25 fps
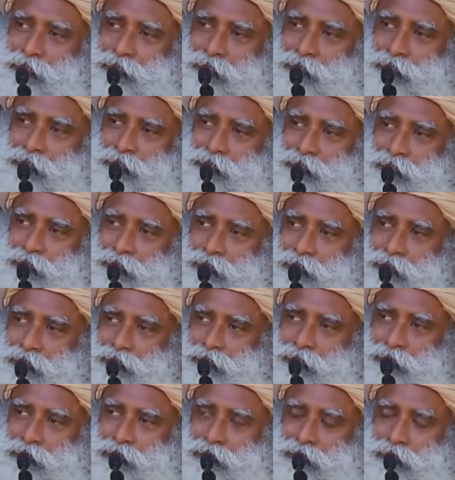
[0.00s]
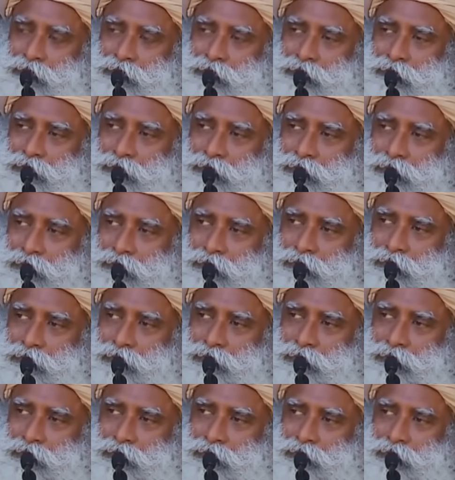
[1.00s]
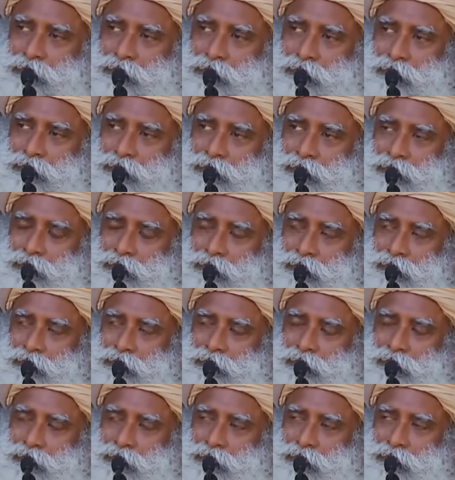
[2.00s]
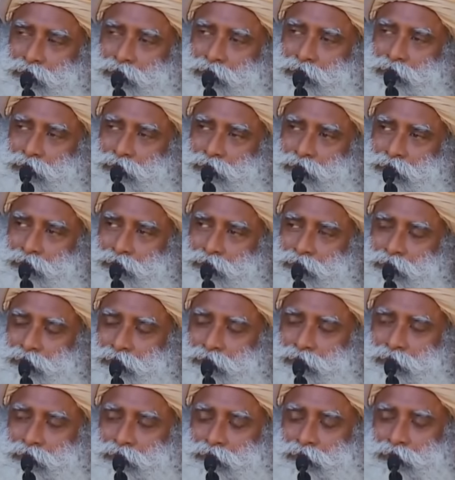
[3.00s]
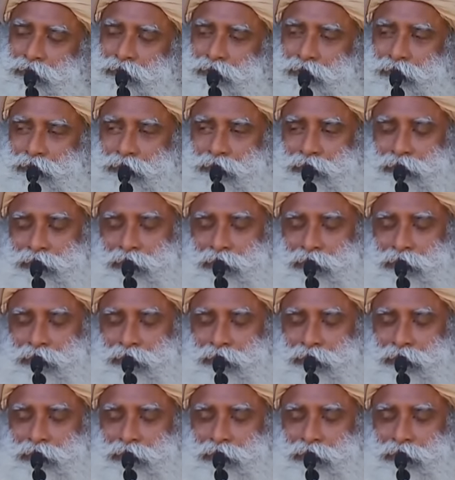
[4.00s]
Nothing is said.